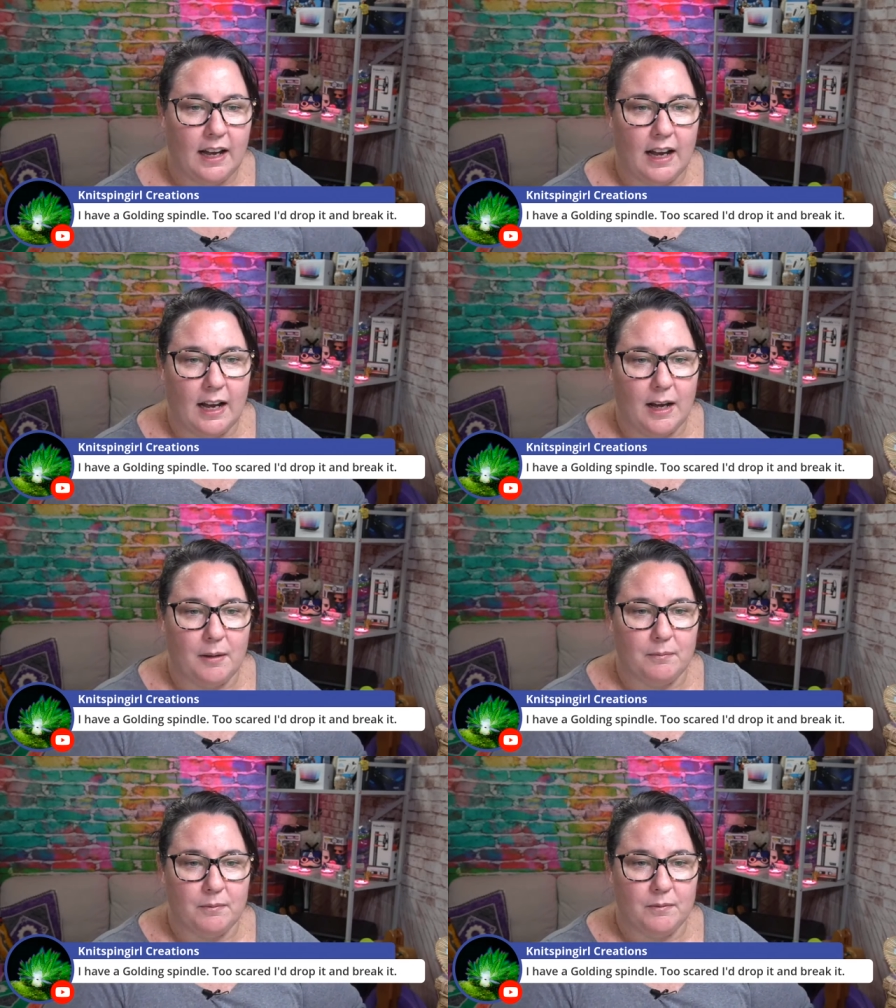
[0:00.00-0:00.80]

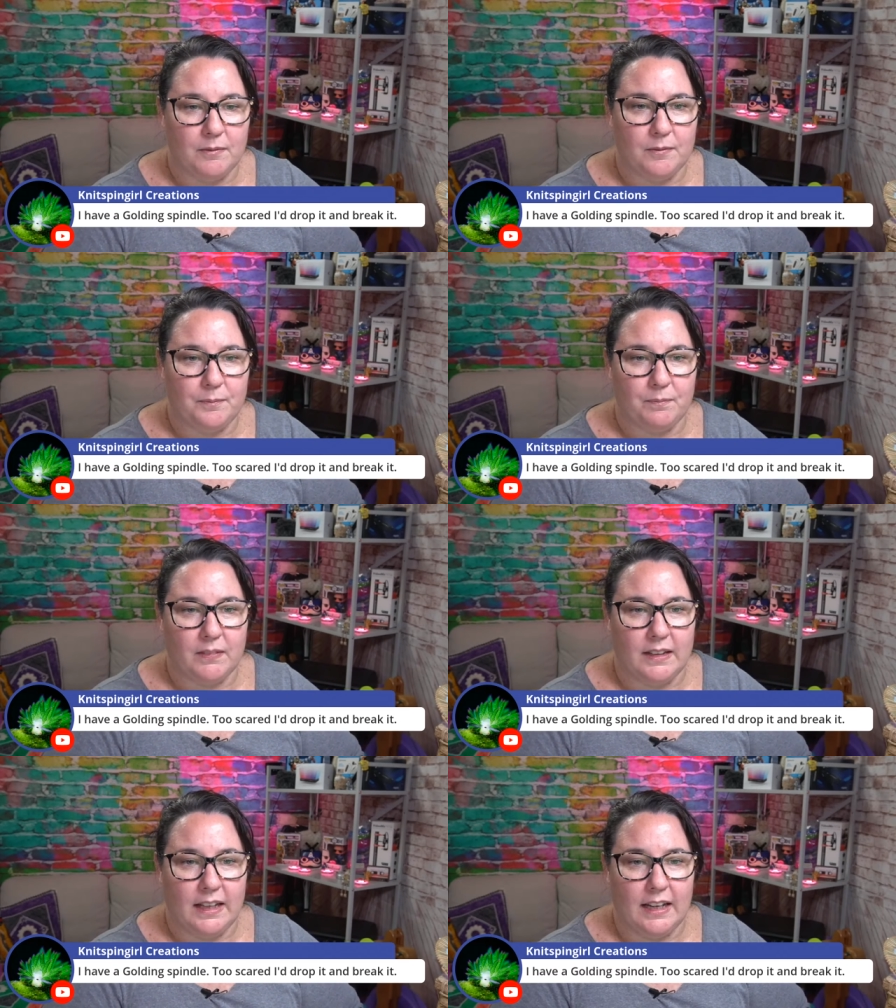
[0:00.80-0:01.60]
Um,
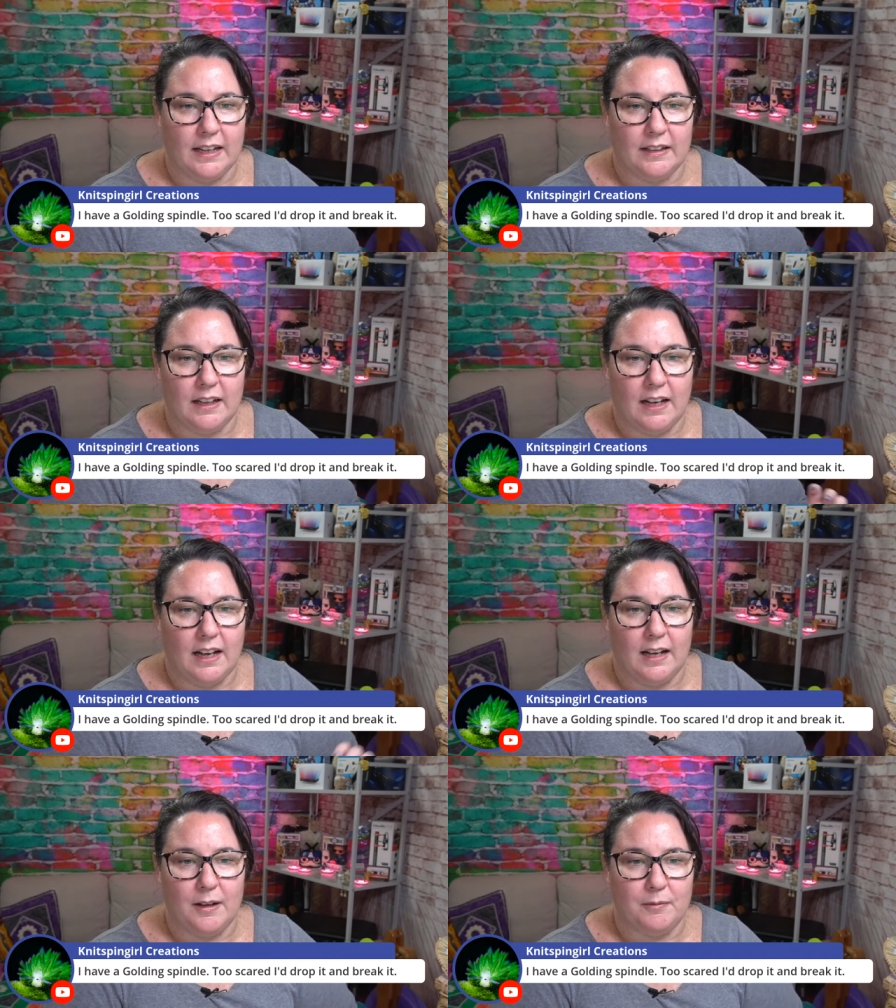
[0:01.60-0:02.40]
yeah.
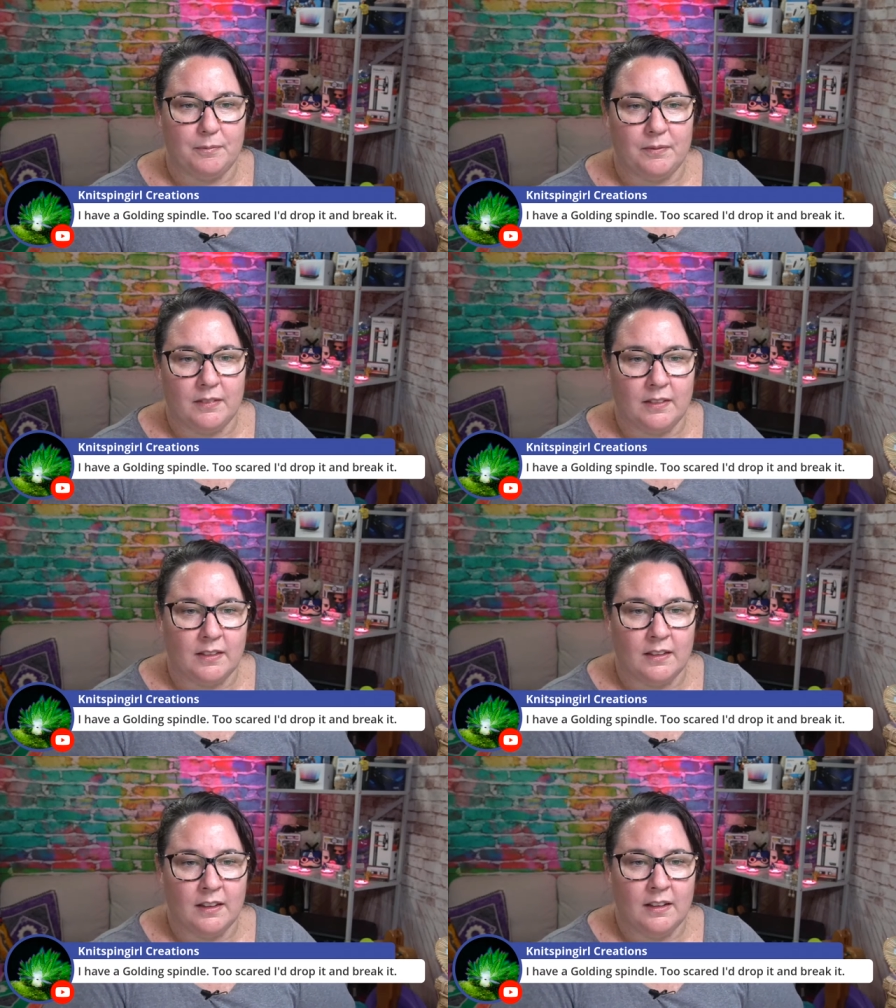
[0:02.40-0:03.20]
Um,
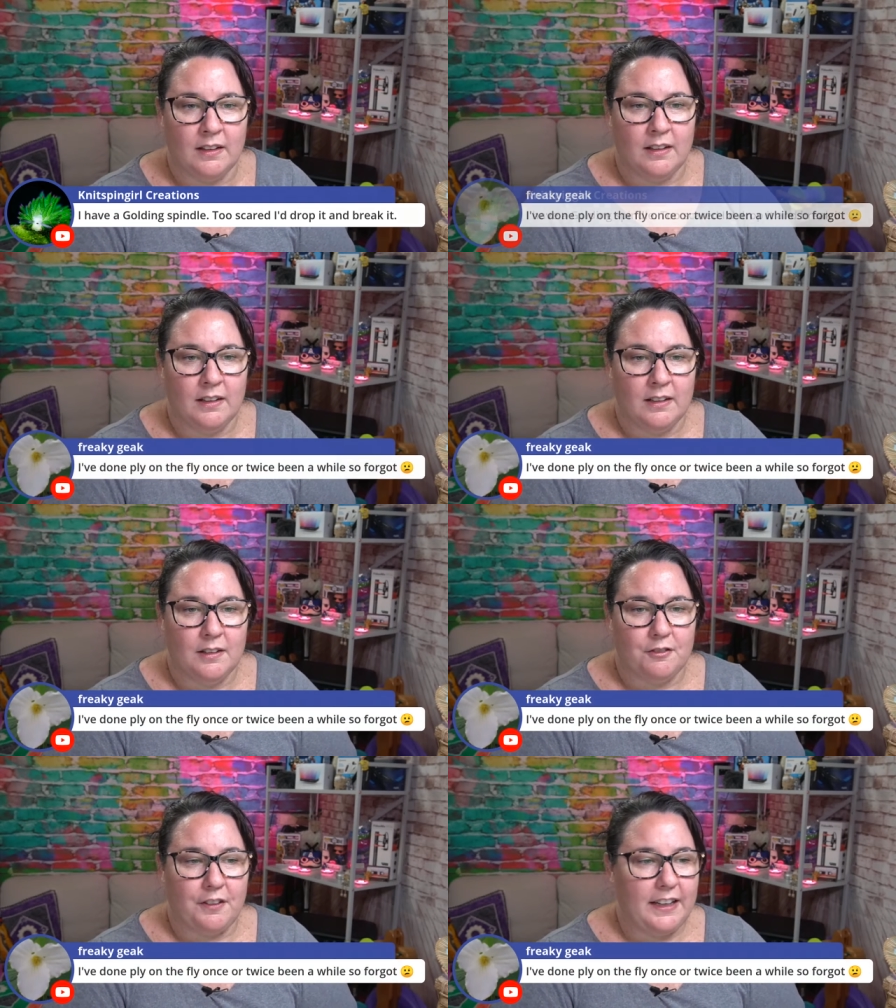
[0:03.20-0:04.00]

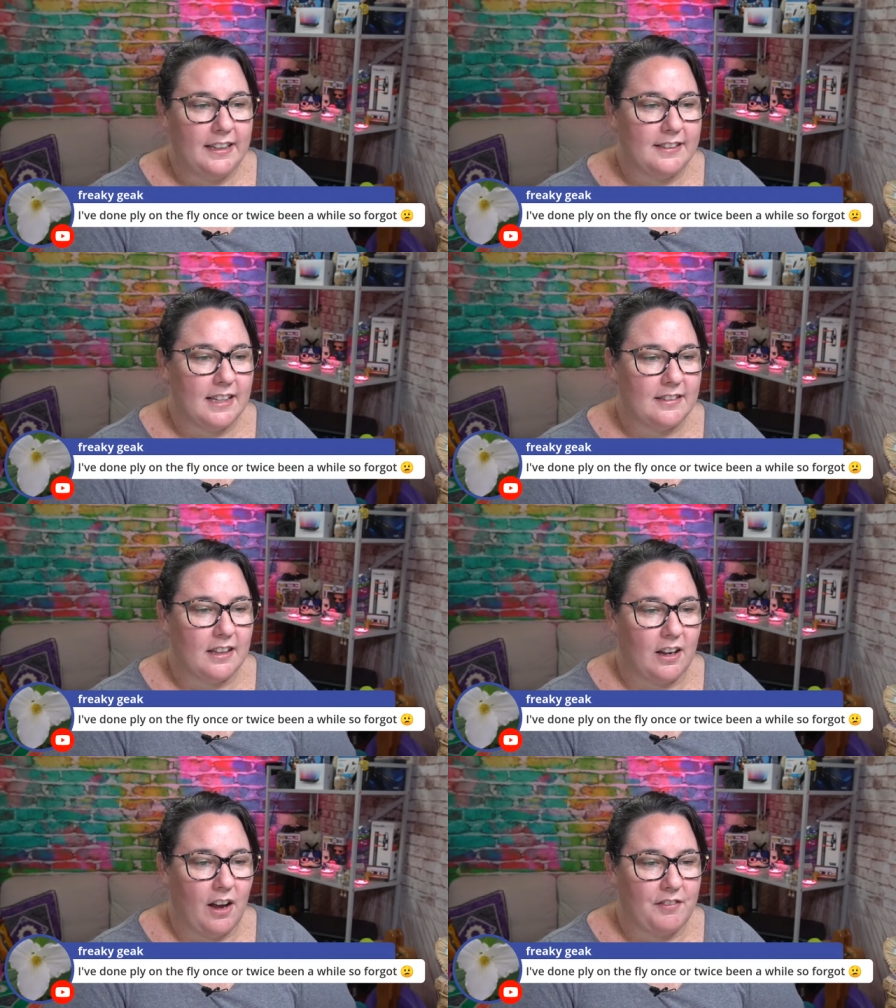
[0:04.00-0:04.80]
Freaky says
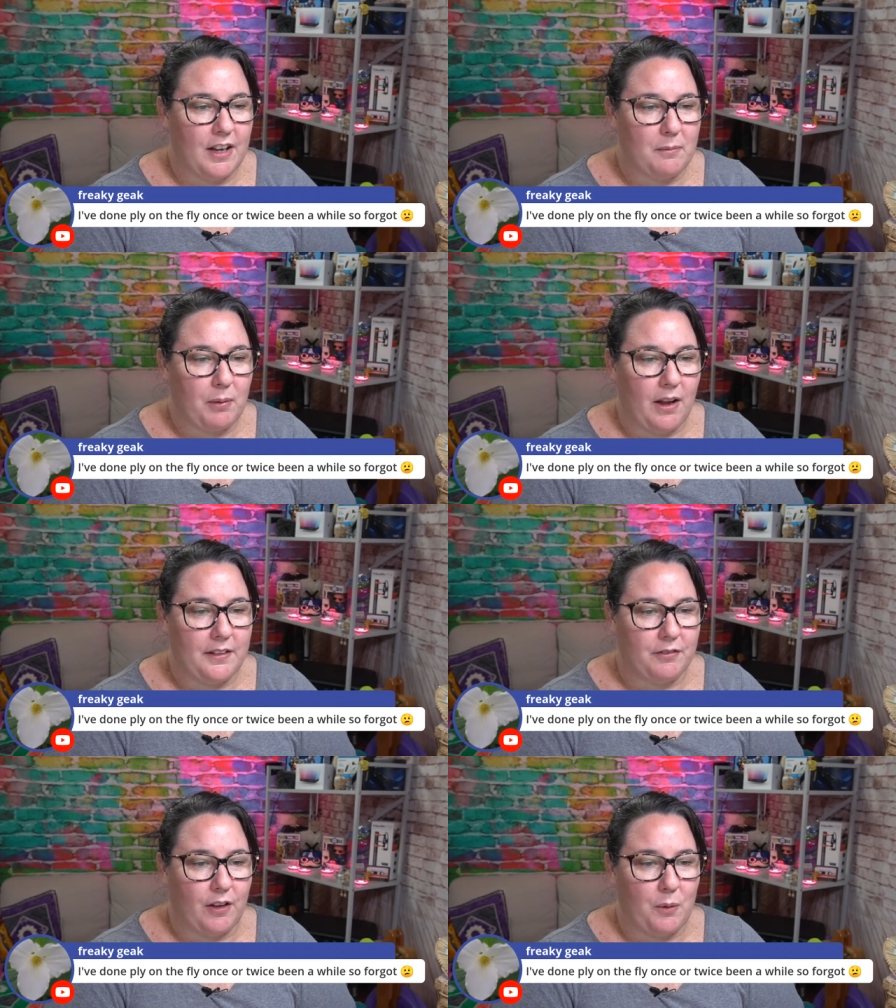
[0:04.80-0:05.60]
that I've done ply on
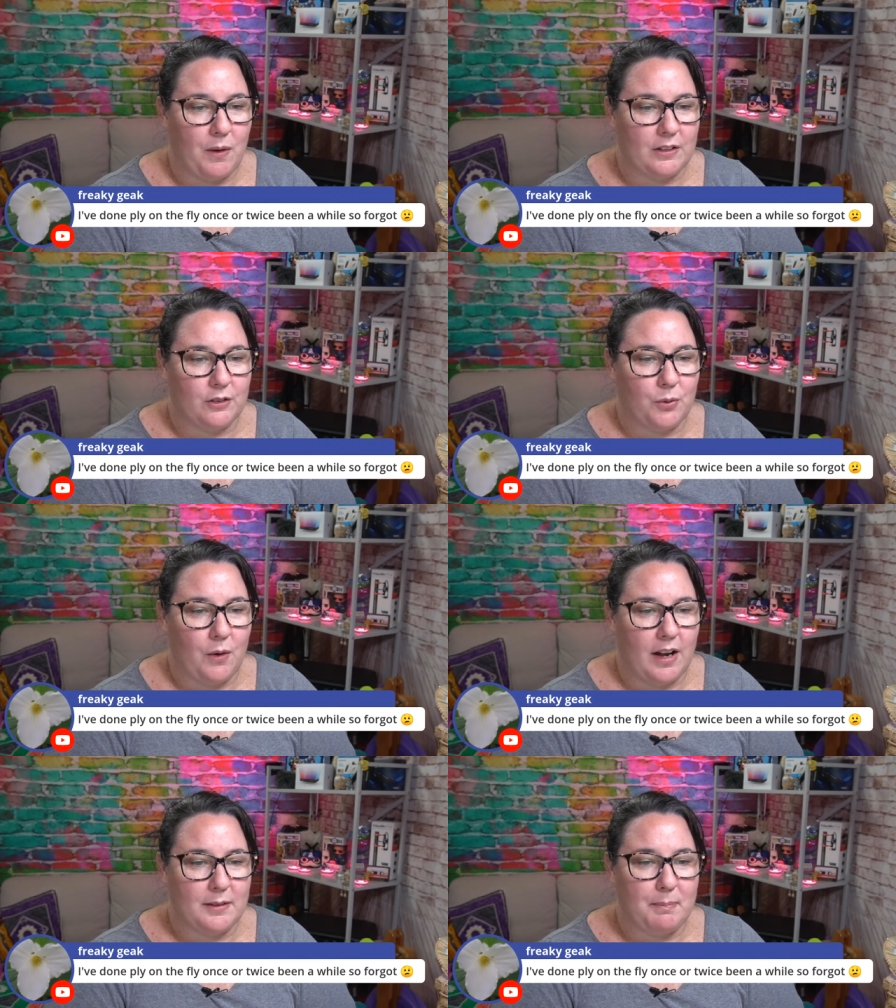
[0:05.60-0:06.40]
the fly once or
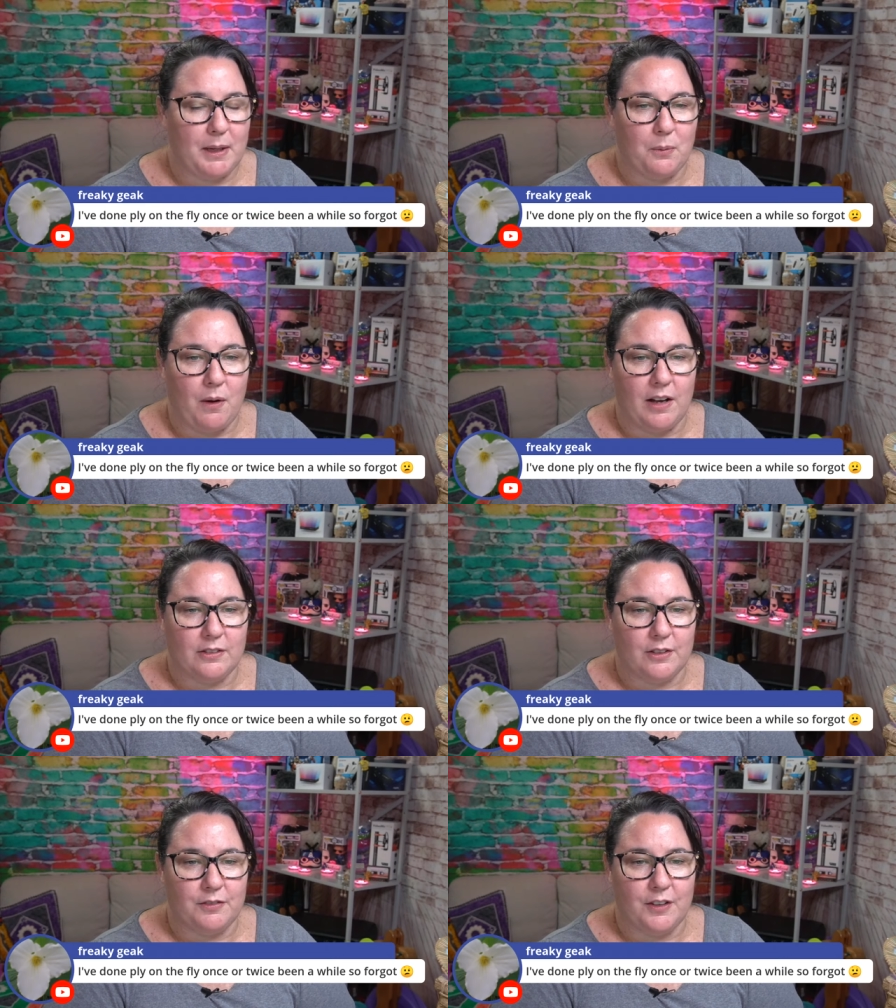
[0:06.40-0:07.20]
twice, been a while,
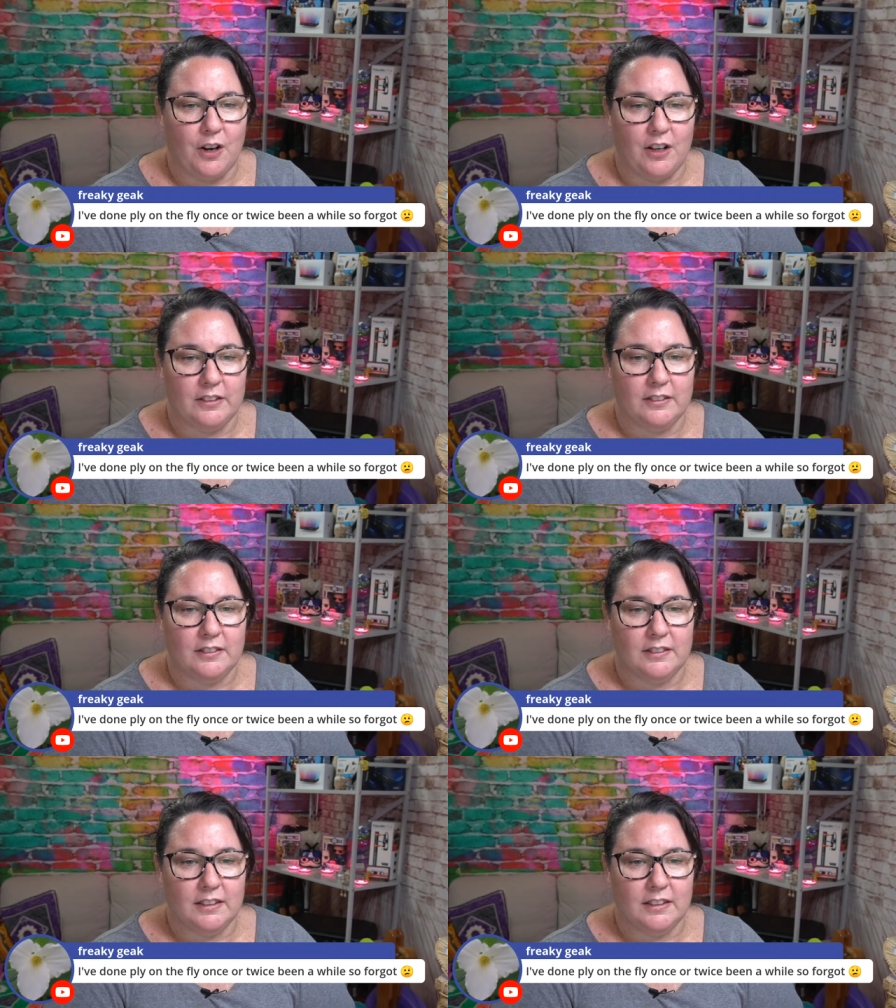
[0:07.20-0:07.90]
so I've forgotten.